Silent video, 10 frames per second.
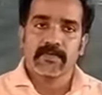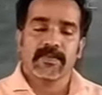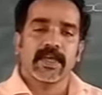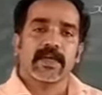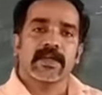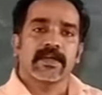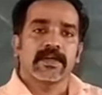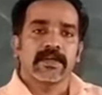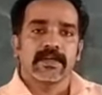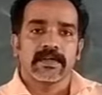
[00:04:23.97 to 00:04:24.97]
we are
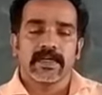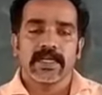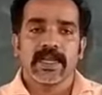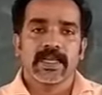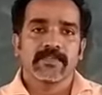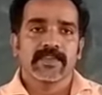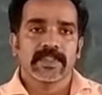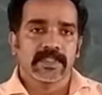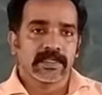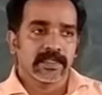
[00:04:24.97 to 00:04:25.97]
dealing with
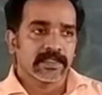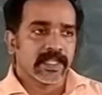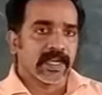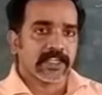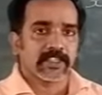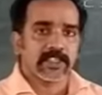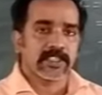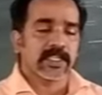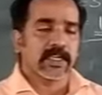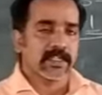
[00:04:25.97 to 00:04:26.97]
the next
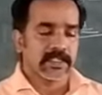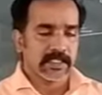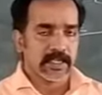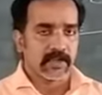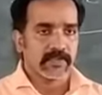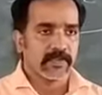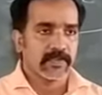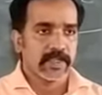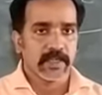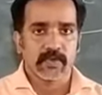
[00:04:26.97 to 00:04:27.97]
set of
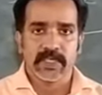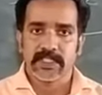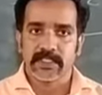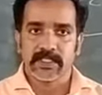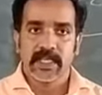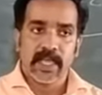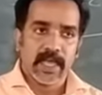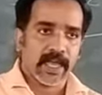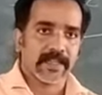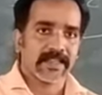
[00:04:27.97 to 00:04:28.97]
equations,
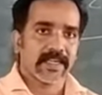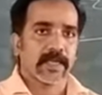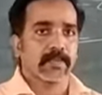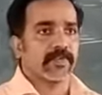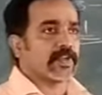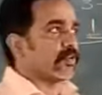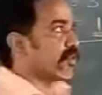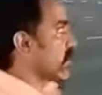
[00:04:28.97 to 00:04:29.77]
another type of equation,